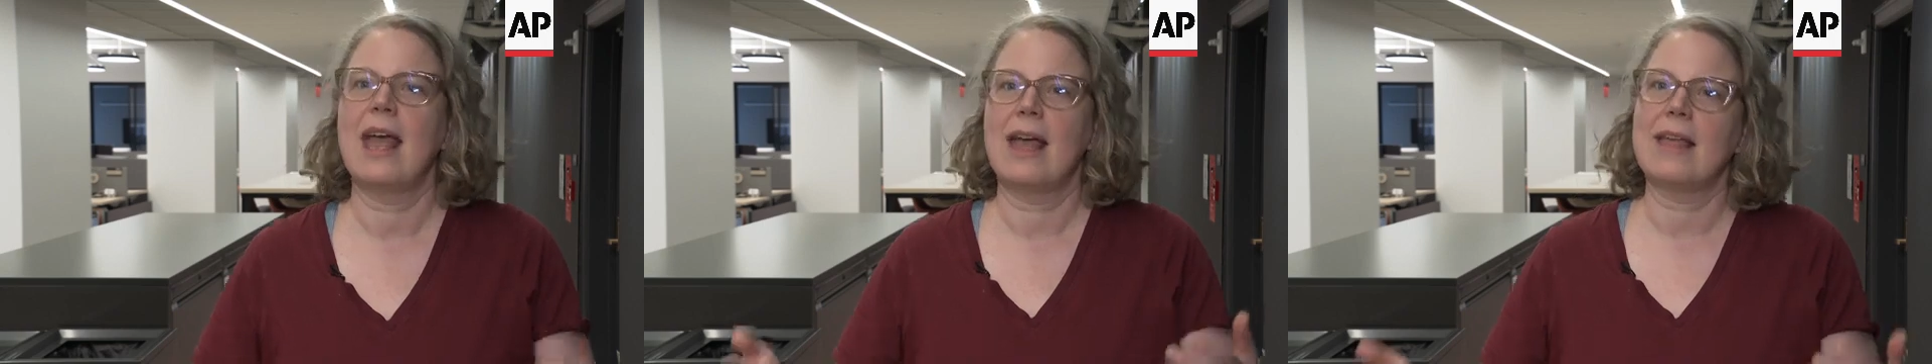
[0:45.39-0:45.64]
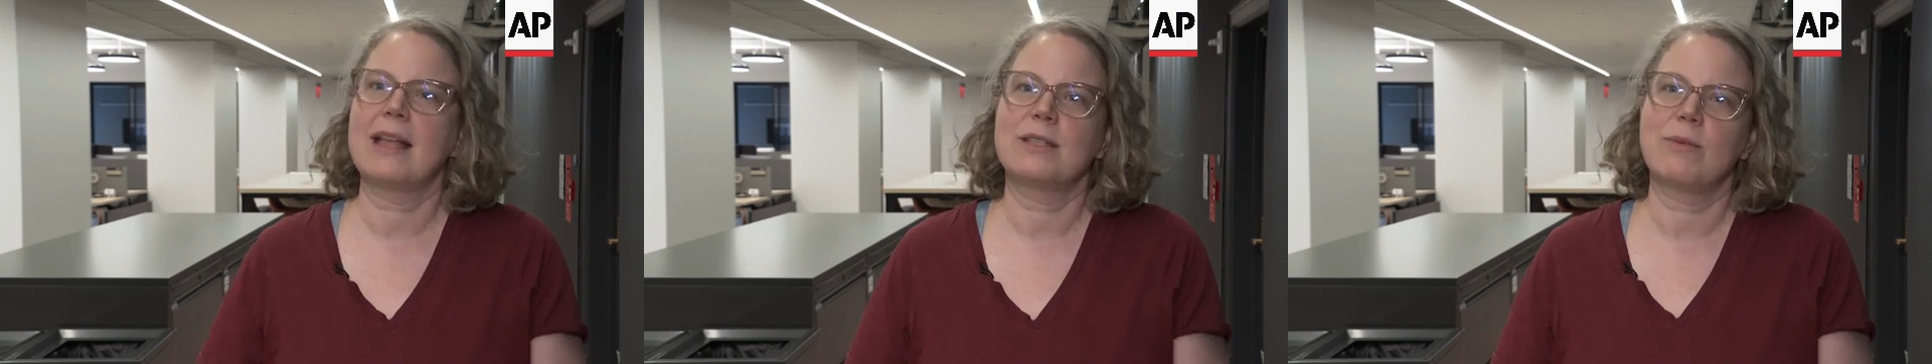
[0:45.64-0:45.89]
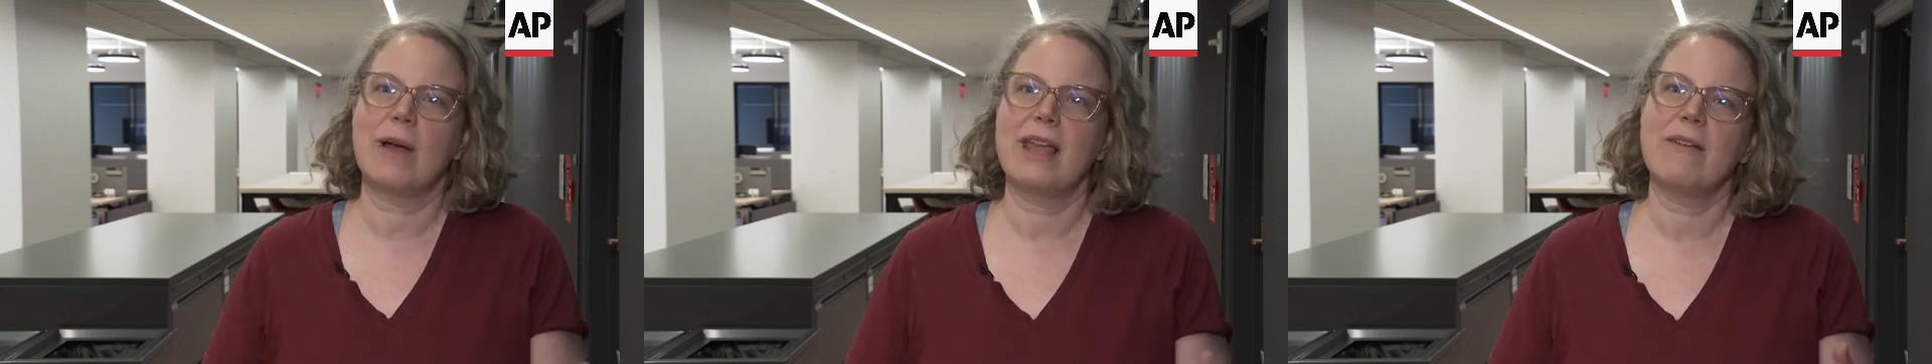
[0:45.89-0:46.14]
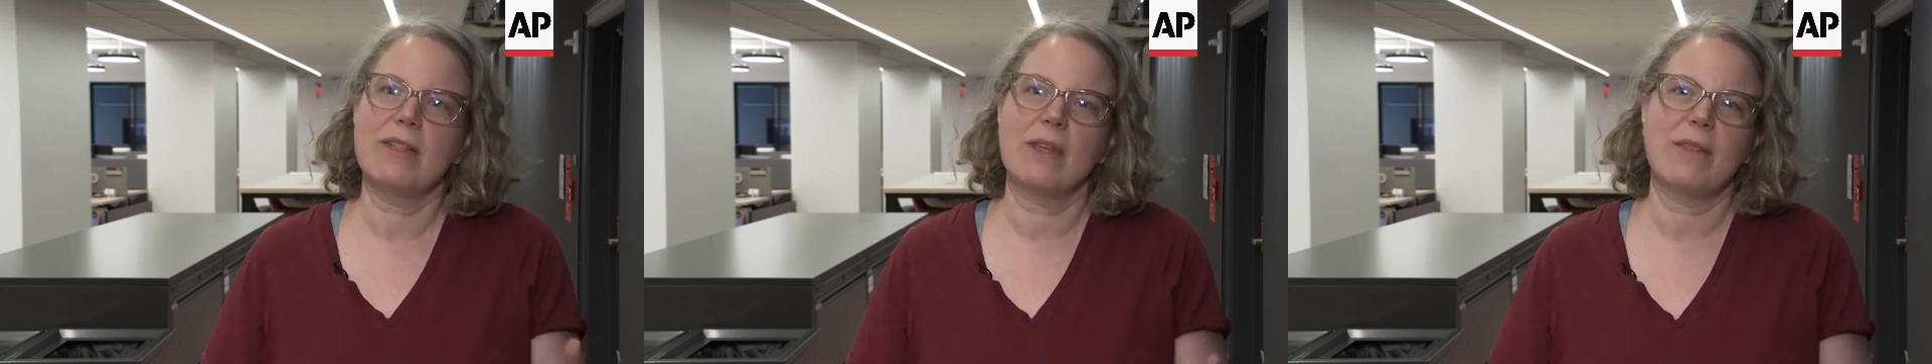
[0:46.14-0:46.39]
And that's why
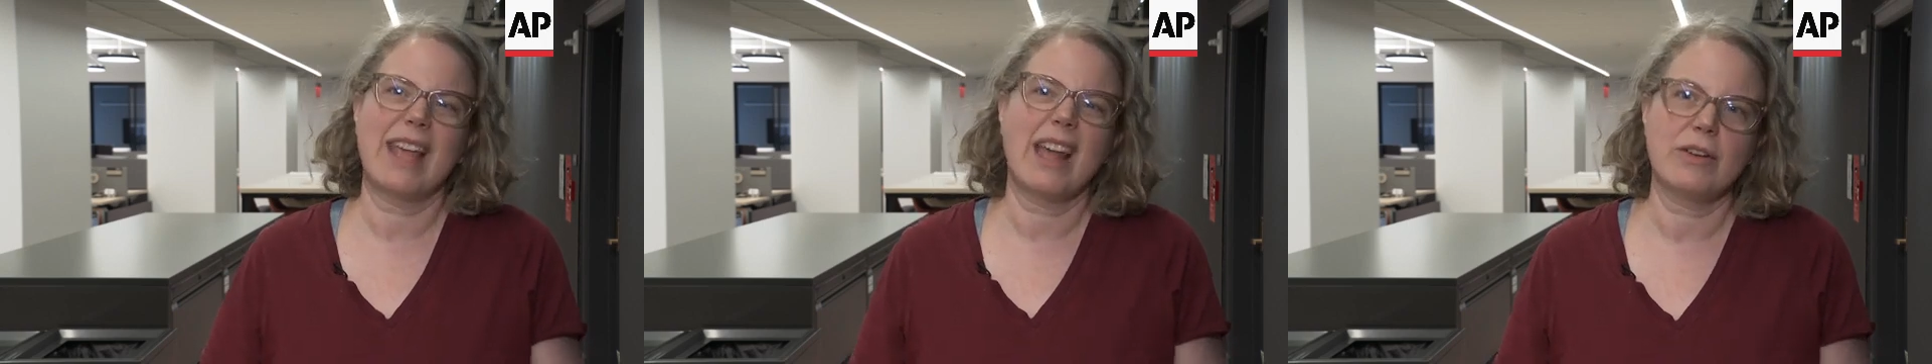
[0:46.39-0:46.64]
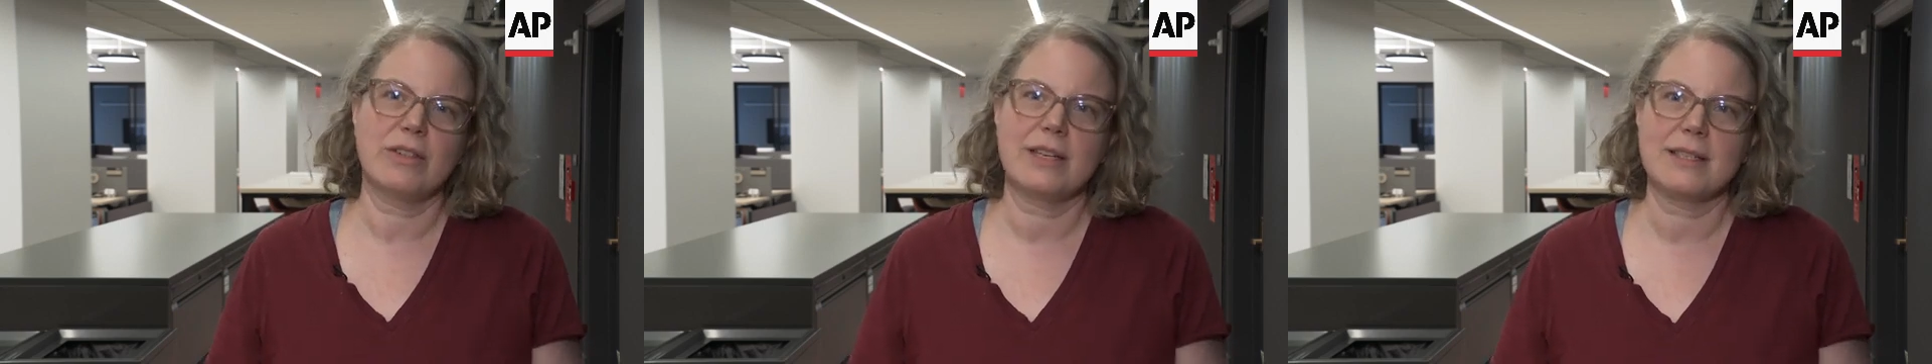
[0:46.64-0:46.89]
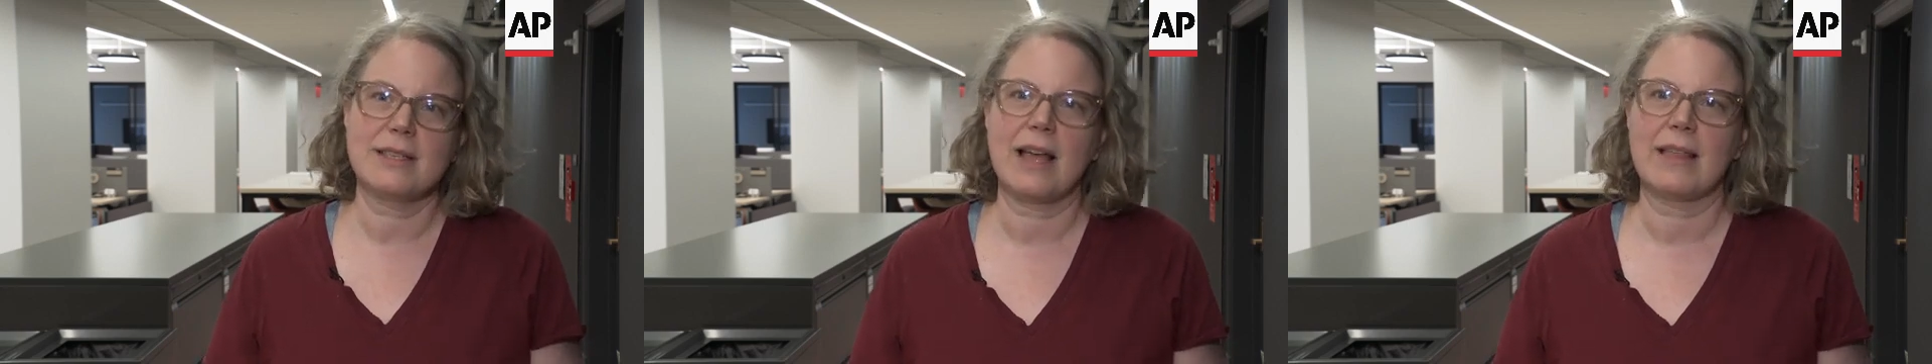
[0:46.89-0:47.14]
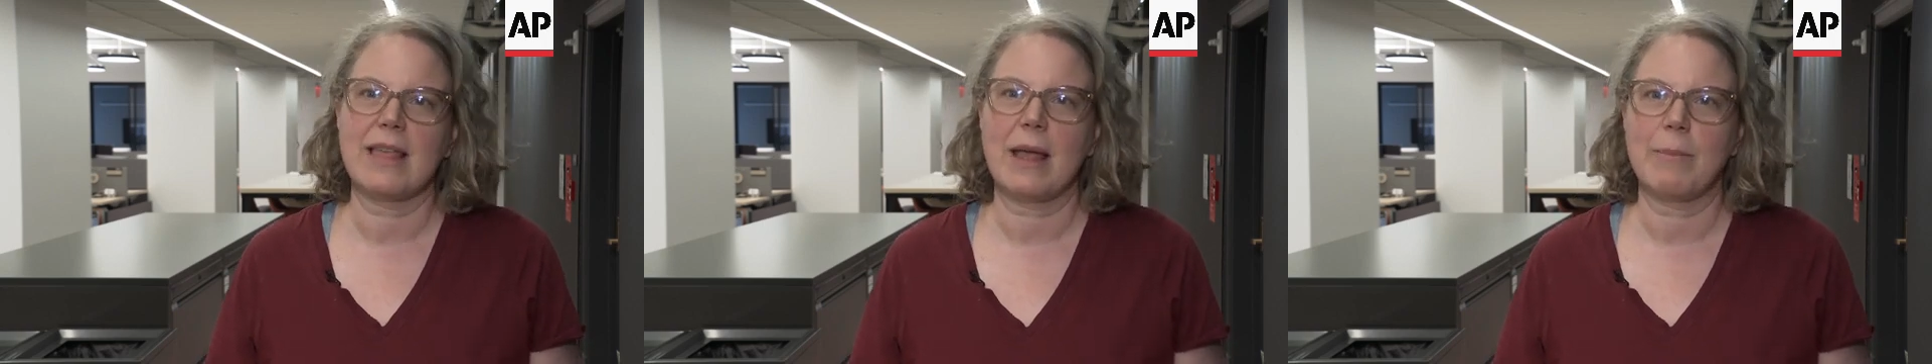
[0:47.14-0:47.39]
even though the energy is
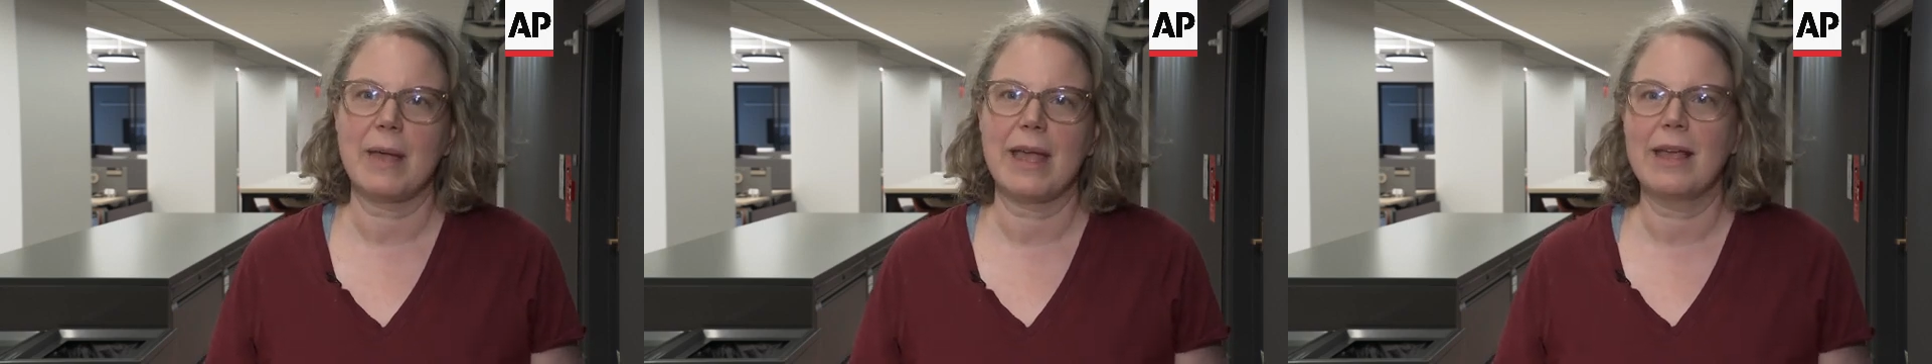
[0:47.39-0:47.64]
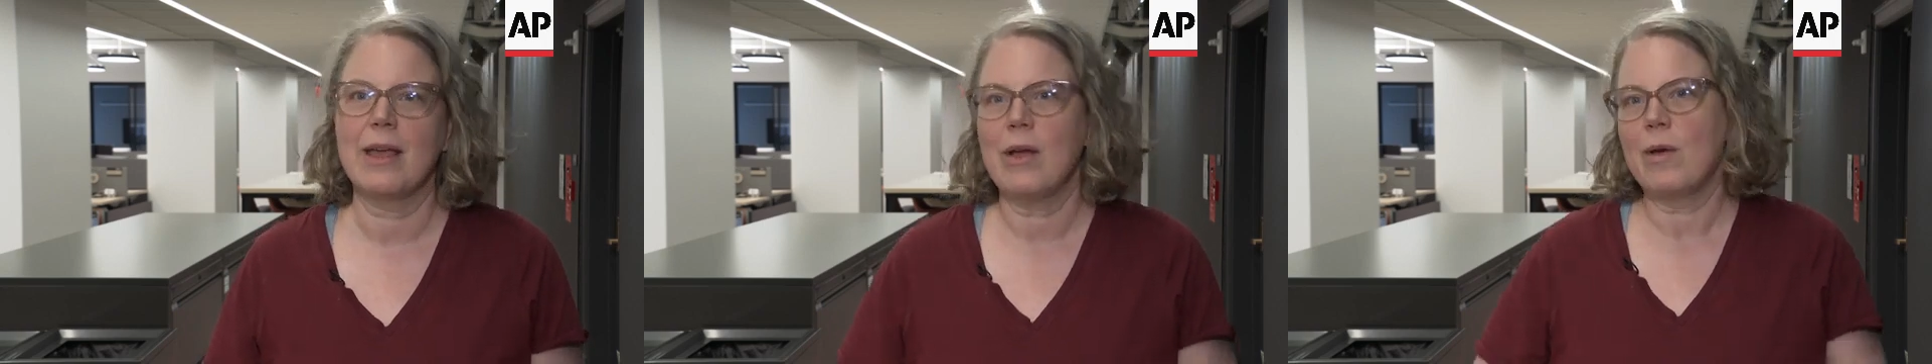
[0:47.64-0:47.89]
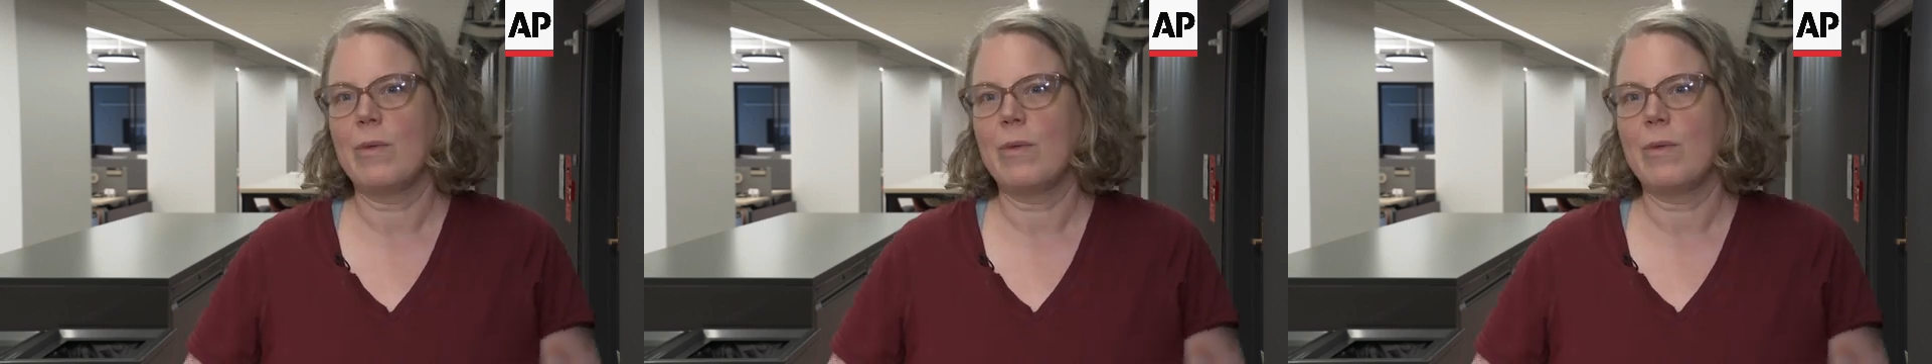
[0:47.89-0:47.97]
not that big,